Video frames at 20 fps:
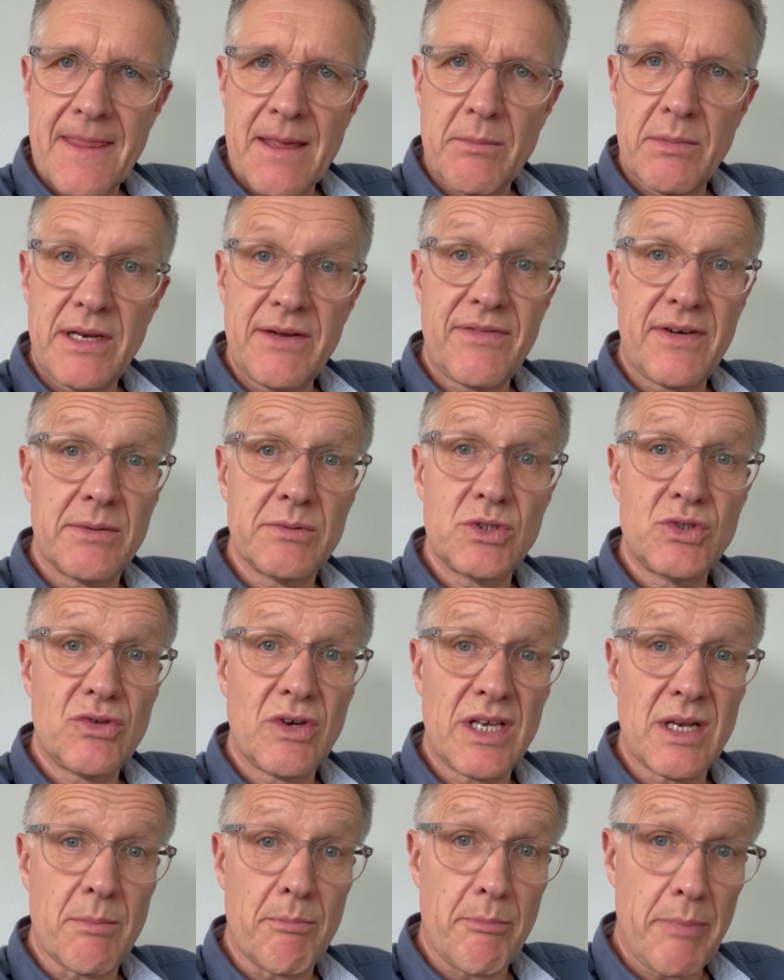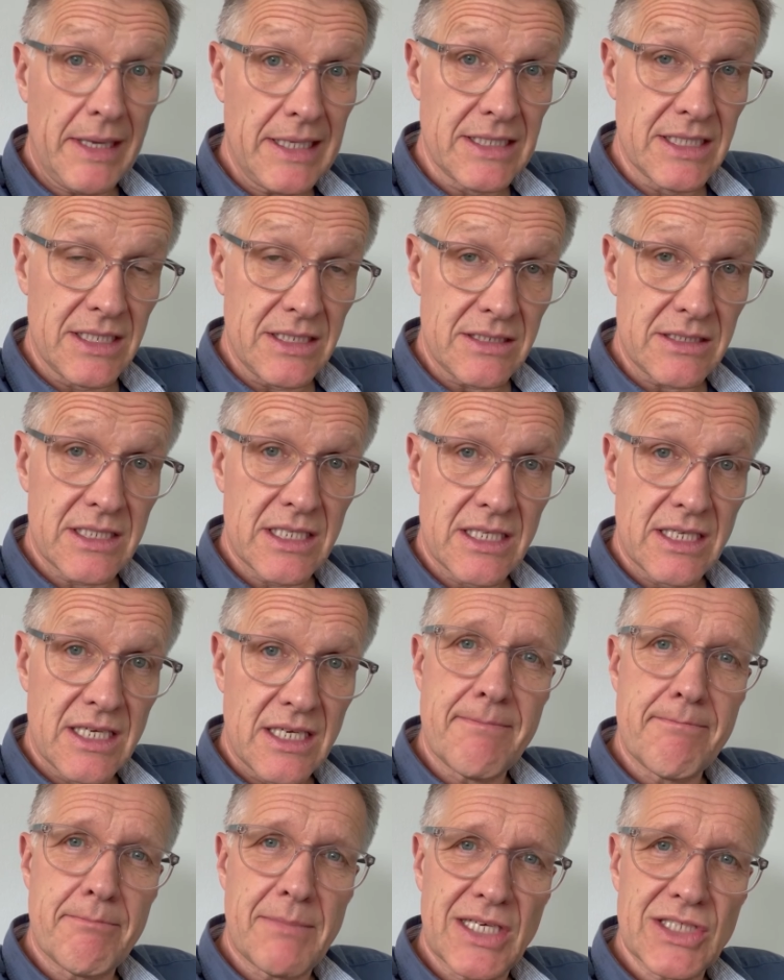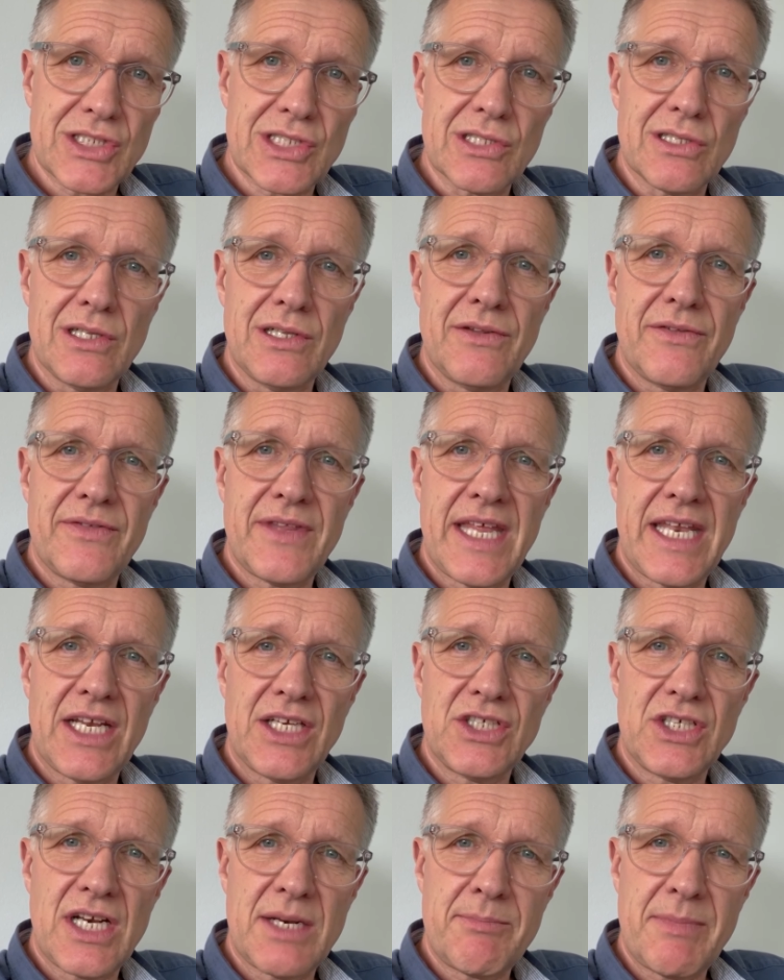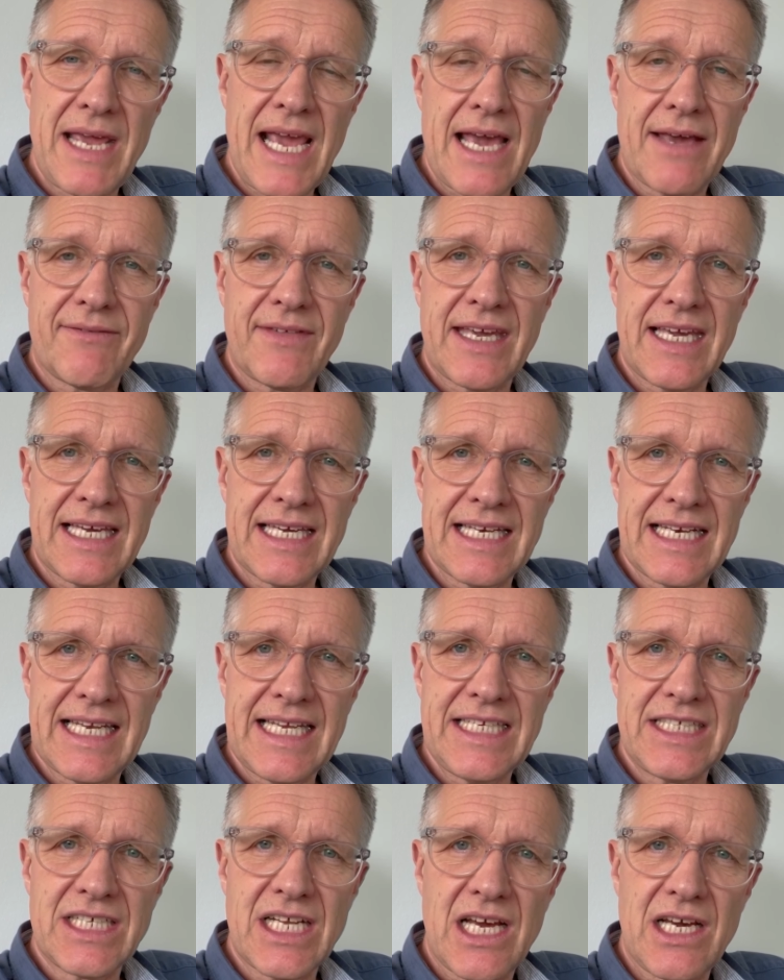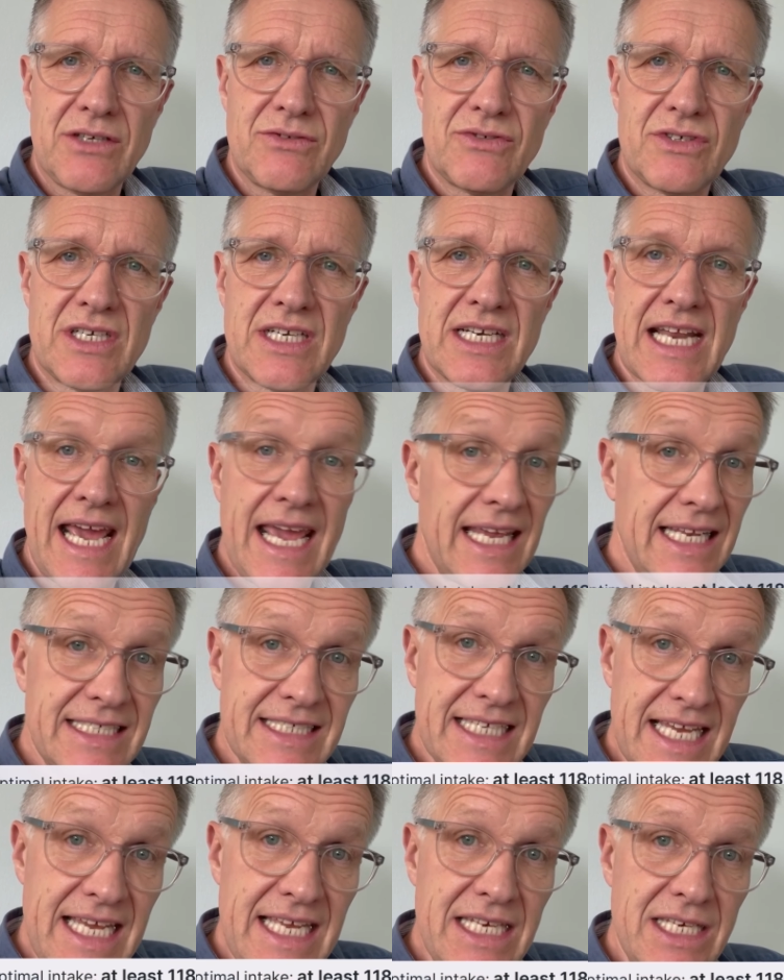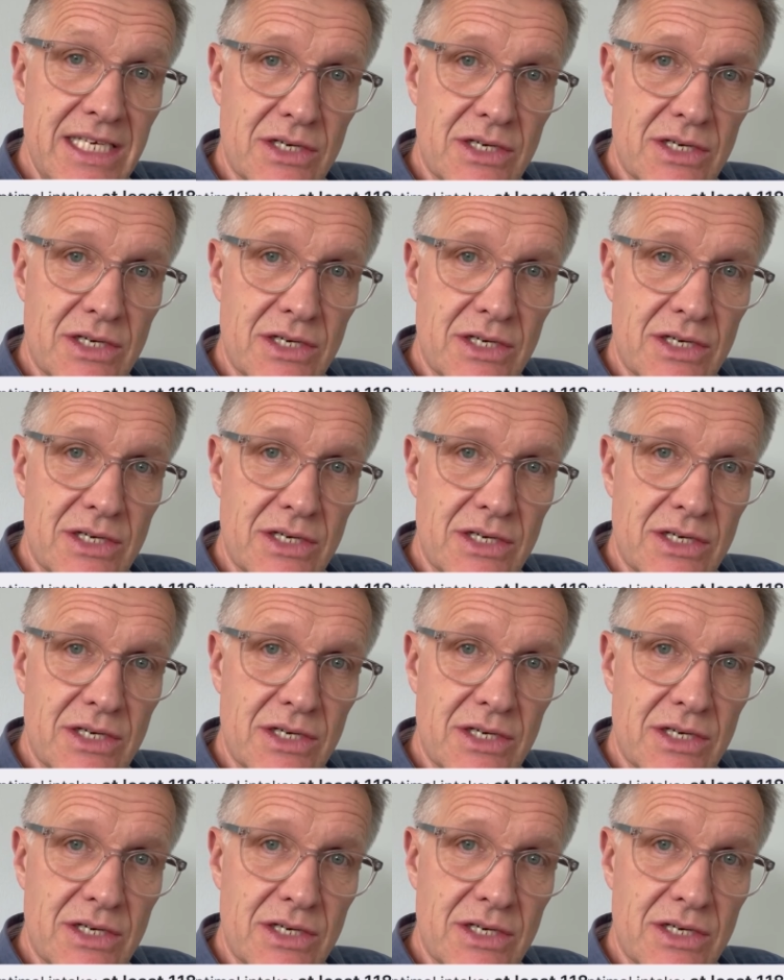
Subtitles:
But if I was trying to build muscle, then I should be having at least 118